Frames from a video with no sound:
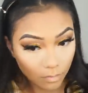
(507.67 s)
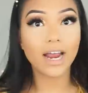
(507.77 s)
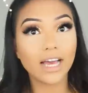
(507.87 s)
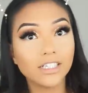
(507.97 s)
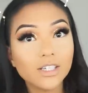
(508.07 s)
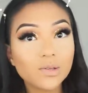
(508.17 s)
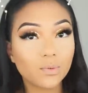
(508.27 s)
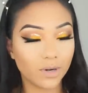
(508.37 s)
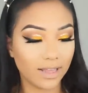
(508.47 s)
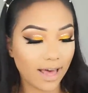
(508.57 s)
I
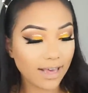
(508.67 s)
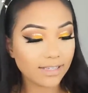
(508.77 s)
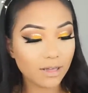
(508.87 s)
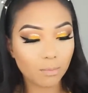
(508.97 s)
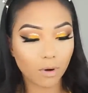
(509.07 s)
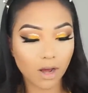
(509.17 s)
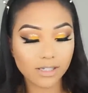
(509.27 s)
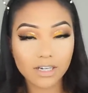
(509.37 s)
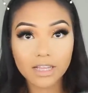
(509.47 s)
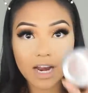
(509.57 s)
just realized the
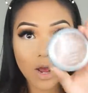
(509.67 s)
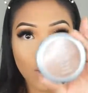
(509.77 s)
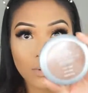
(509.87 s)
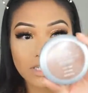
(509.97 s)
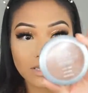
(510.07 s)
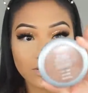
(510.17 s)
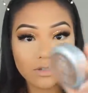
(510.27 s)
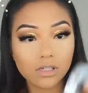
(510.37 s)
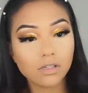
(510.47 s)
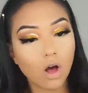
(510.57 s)
bronzer that I always
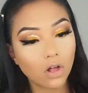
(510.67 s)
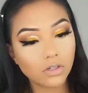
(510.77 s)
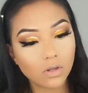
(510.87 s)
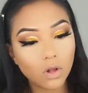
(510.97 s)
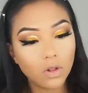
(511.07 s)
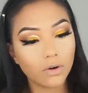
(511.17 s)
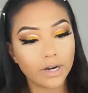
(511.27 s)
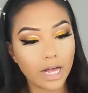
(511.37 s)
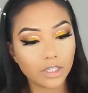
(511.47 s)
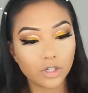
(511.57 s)
use is also
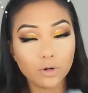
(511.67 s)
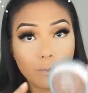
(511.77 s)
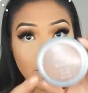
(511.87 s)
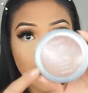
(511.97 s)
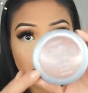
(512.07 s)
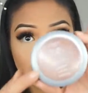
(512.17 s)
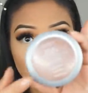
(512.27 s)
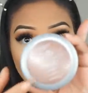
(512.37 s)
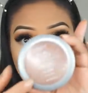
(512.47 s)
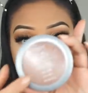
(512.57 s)
L'Oreal True Match
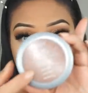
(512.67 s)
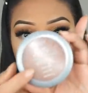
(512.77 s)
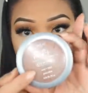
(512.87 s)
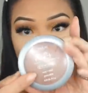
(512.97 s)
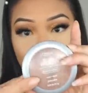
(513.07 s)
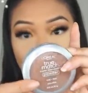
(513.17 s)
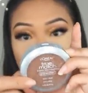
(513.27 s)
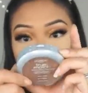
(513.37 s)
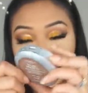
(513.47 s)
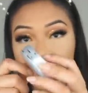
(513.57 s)
powder and
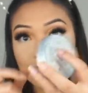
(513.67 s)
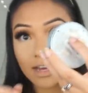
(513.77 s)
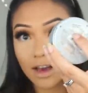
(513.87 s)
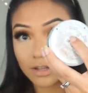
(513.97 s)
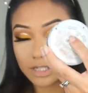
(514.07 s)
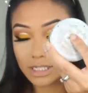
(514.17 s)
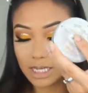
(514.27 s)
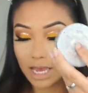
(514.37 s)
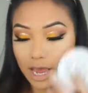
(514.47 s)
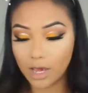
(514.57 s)
it is in the color
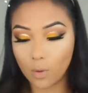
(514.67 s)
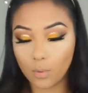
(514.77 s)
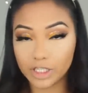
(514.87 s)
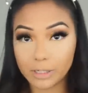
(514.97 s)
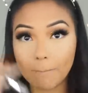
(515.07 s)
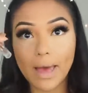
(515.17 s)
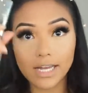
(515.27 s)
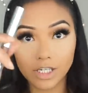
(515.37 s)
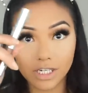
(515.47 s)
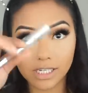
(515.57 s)
C8 which
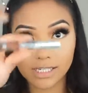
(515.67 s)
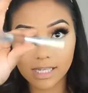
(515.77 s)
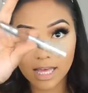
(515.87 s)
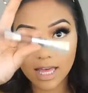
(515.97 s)
matches